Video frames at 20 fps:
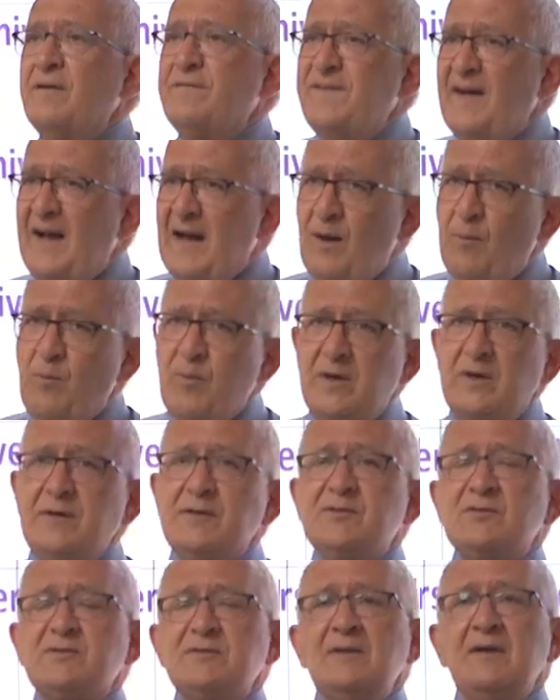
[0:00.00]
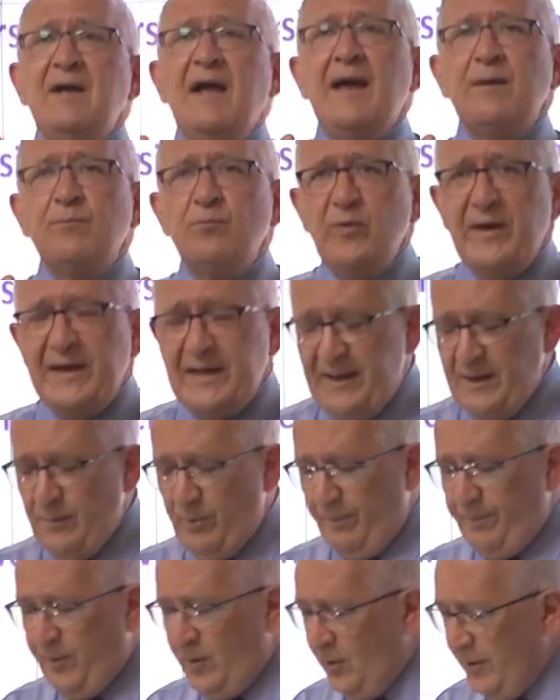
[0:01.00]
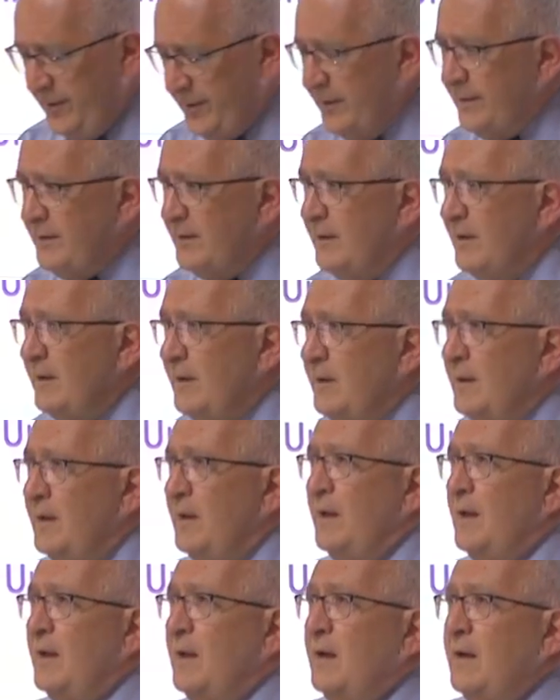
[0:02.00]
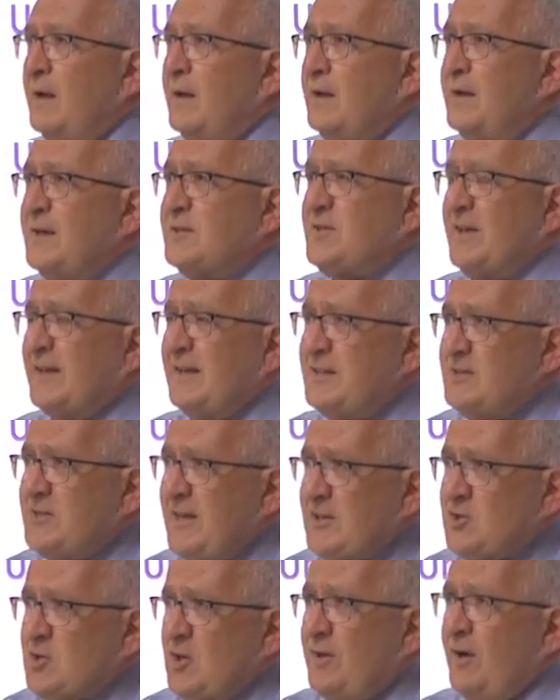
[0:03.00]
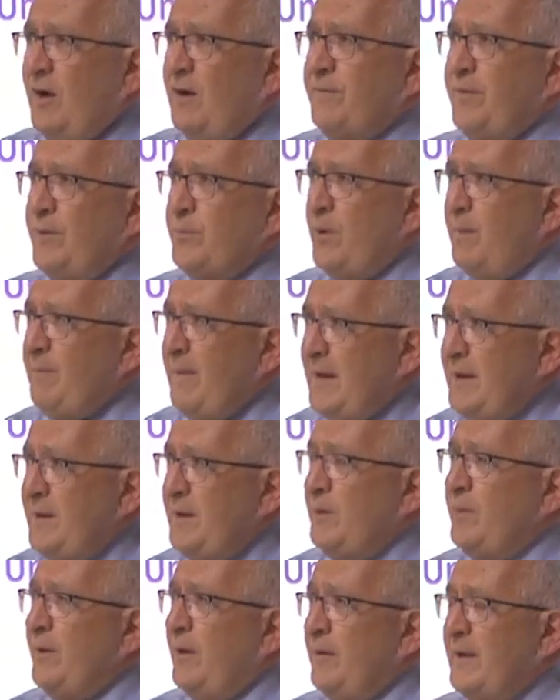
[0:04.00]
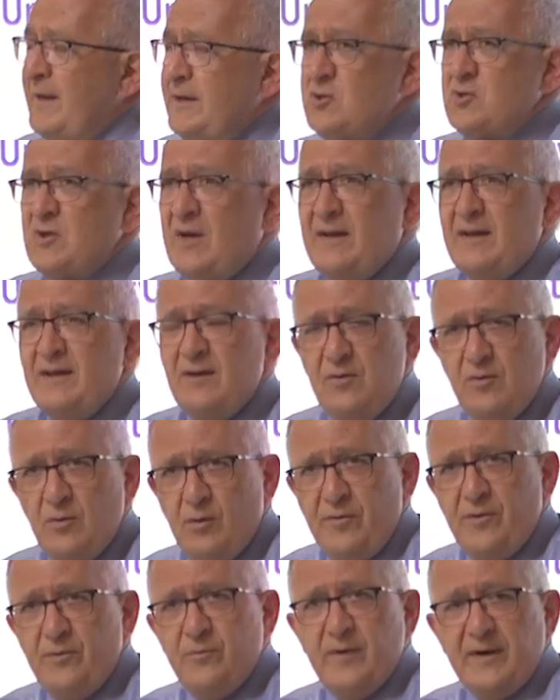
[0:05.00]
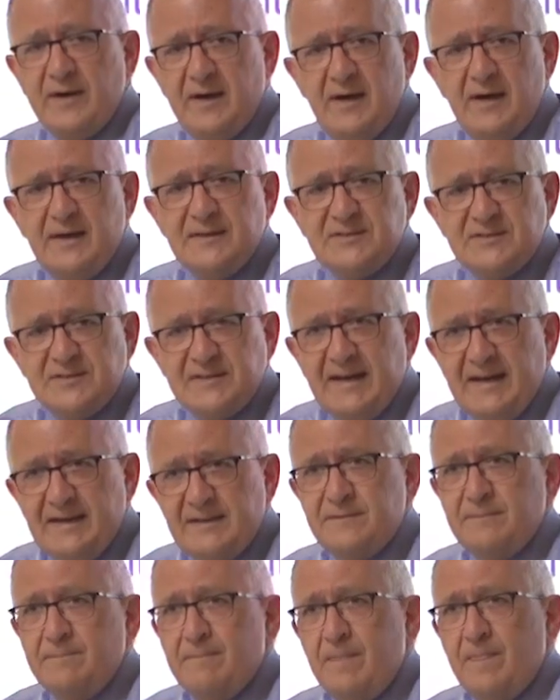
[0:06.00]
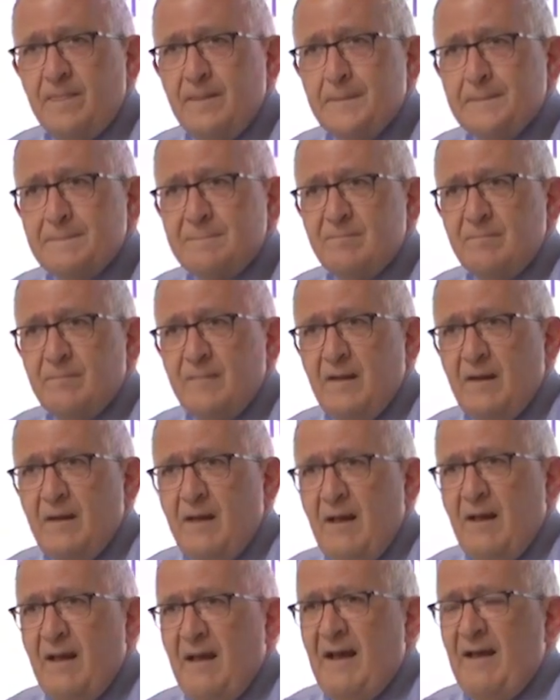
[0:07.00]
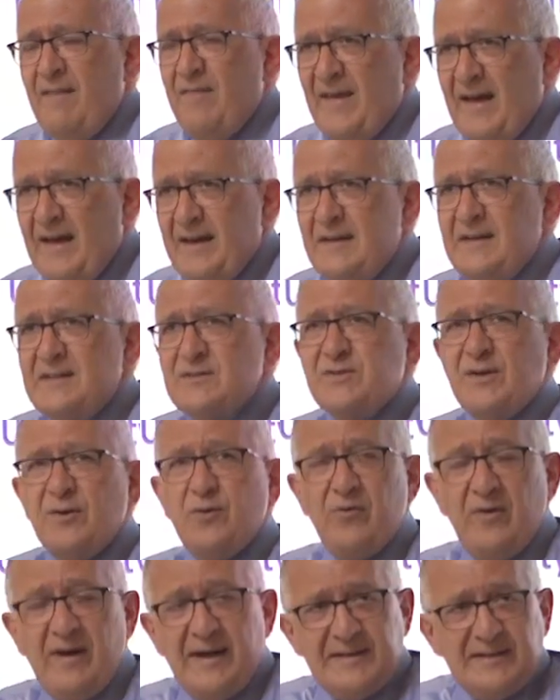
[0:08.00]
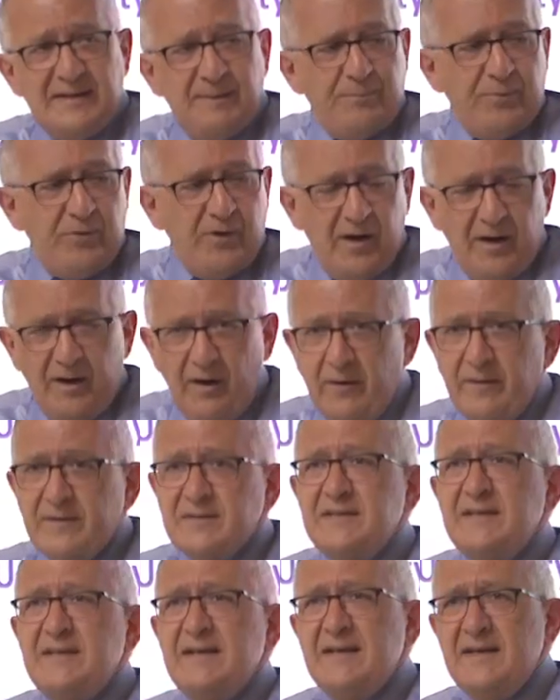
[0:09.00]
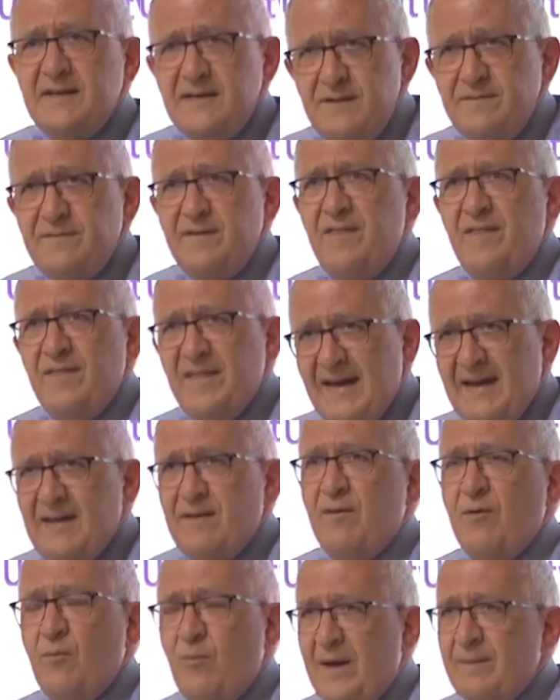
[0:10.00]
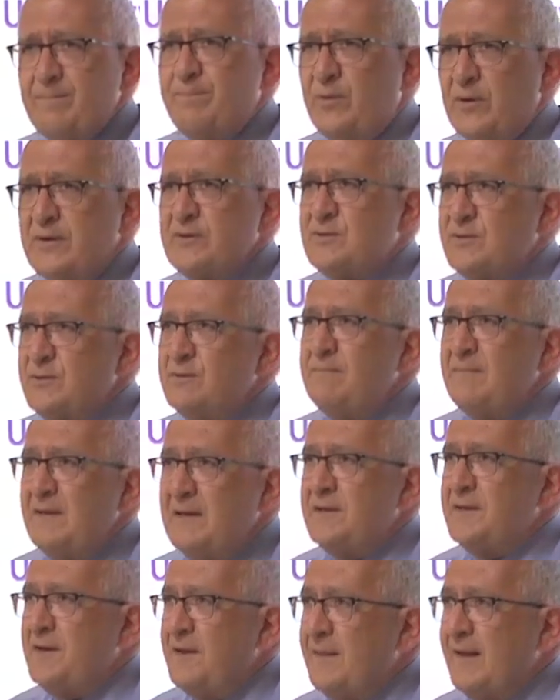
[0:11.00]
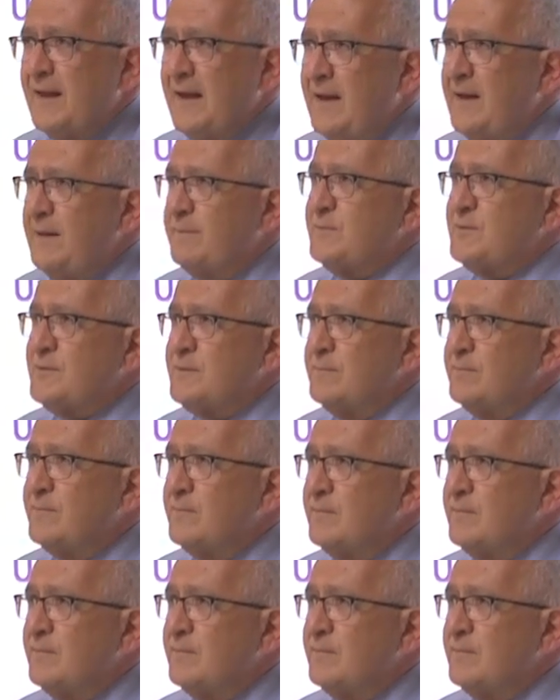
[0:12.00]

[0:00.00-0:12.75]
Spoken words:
Far worse, and rarely reported, is the condition of the remaining Rohingya in northern Rakhine State. And that is the greater priority even than the 1.2 million in the camps.